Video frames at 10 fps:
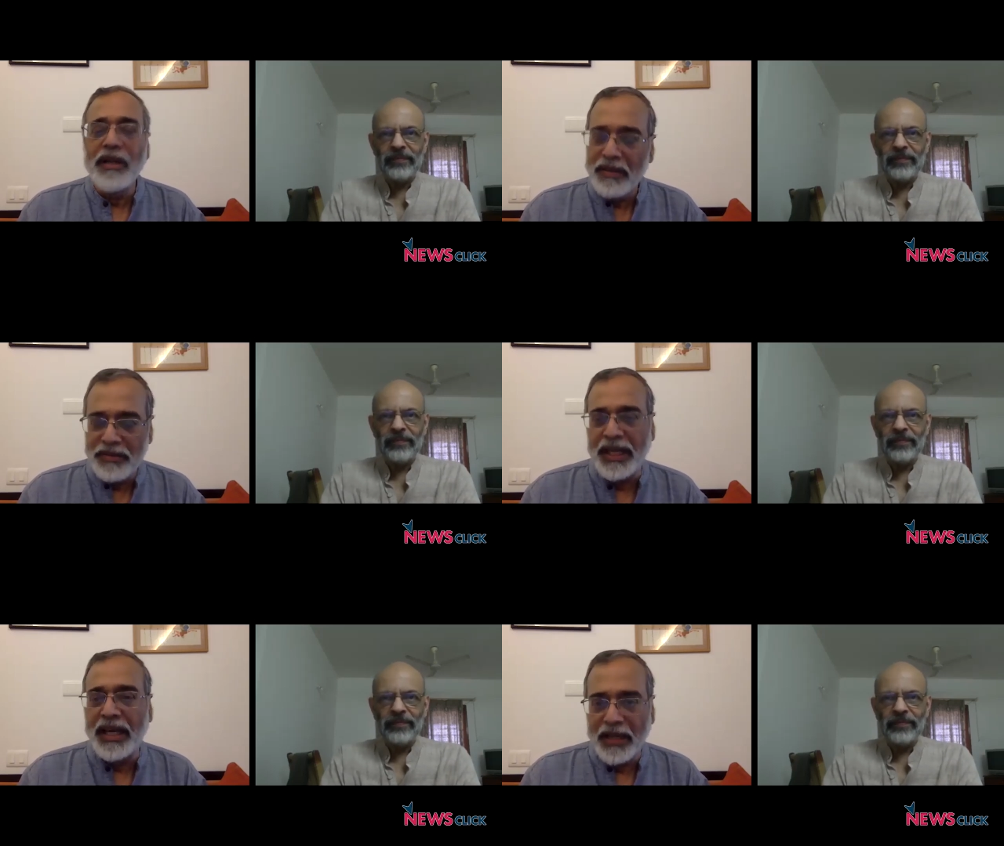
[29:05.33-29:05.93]

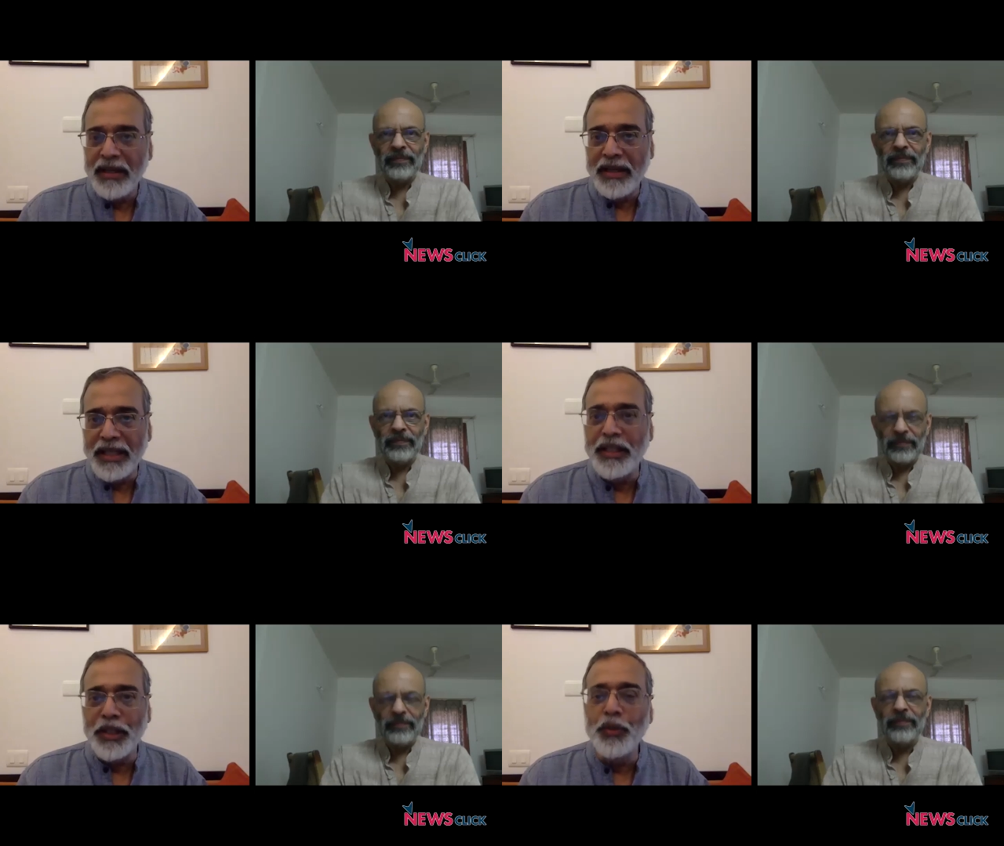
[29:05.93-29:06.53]
Speaker 1: say
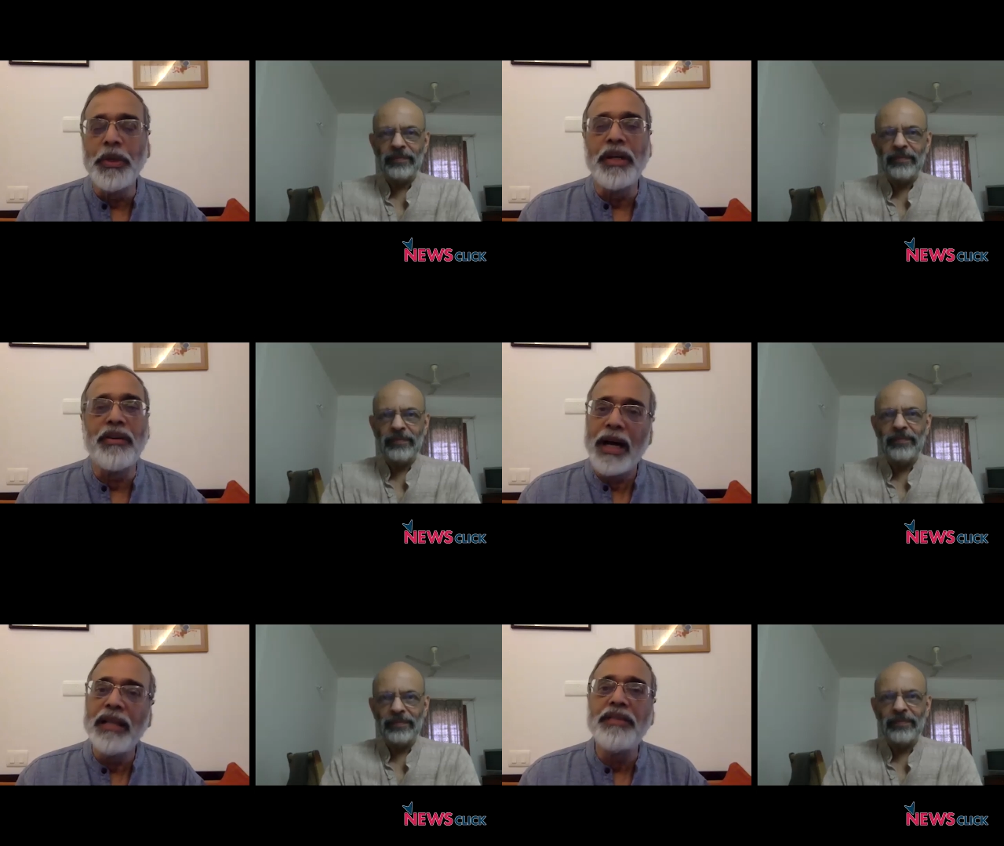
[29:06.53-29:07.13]
in the human
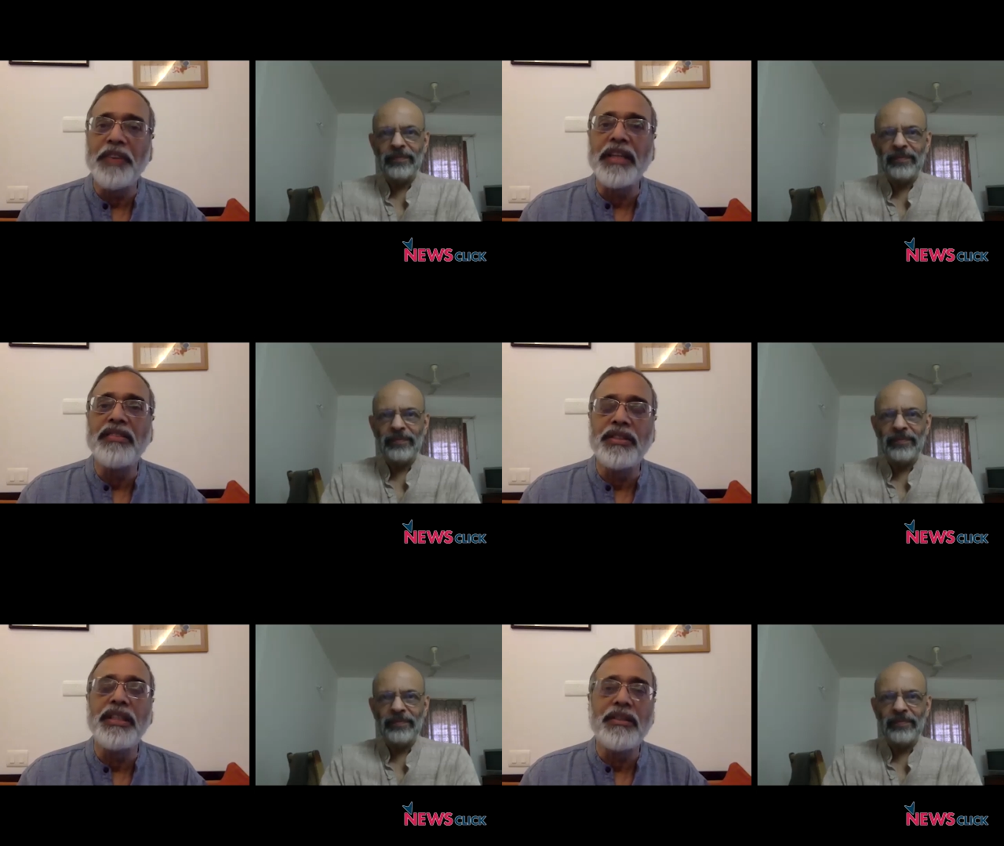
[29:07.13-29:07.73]
trials, phase
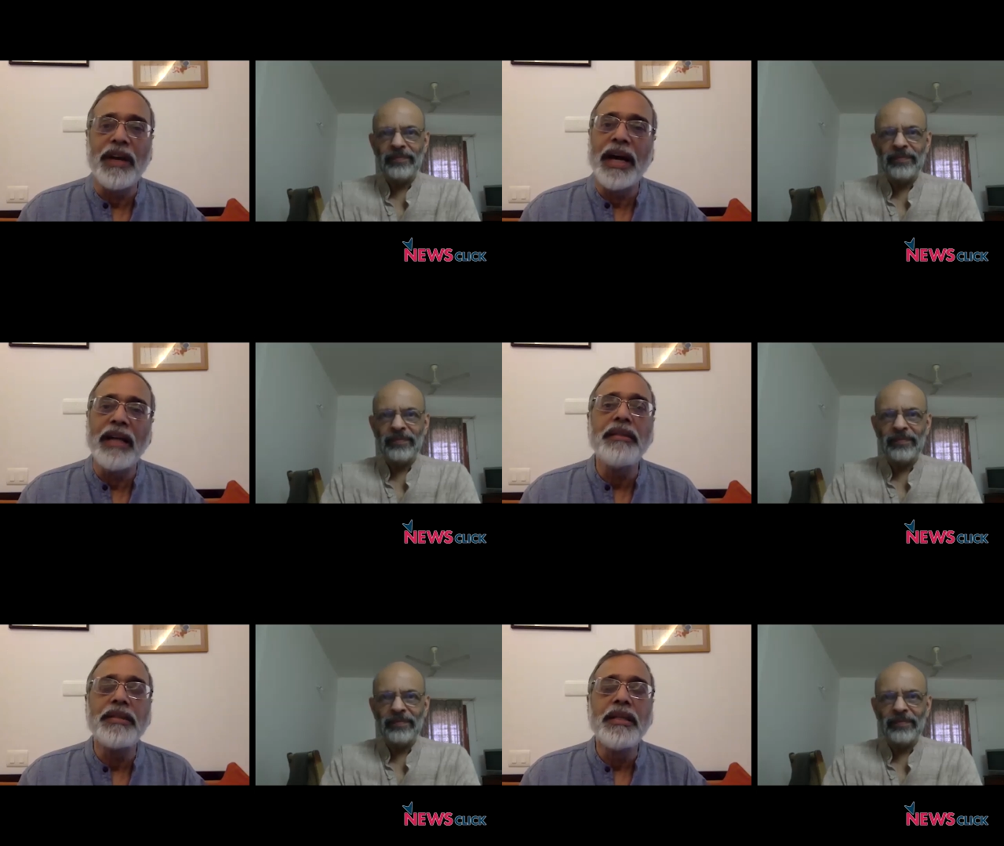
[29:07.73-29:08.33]
three
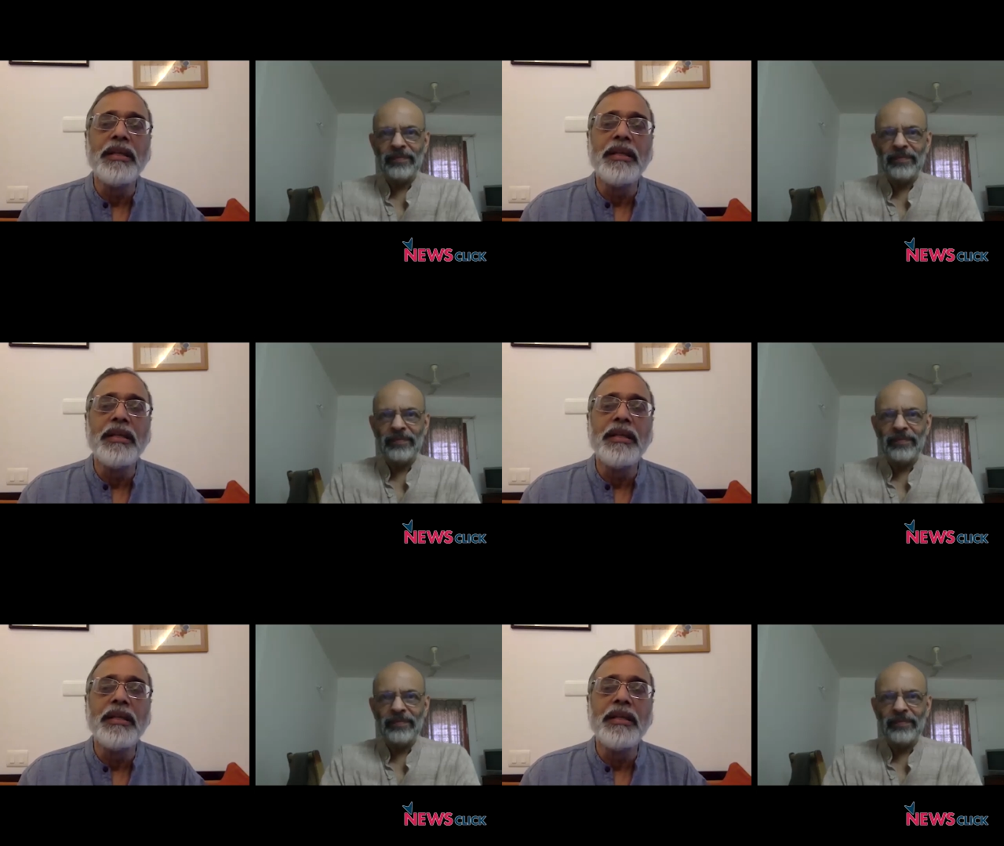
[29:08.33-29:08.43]
trials,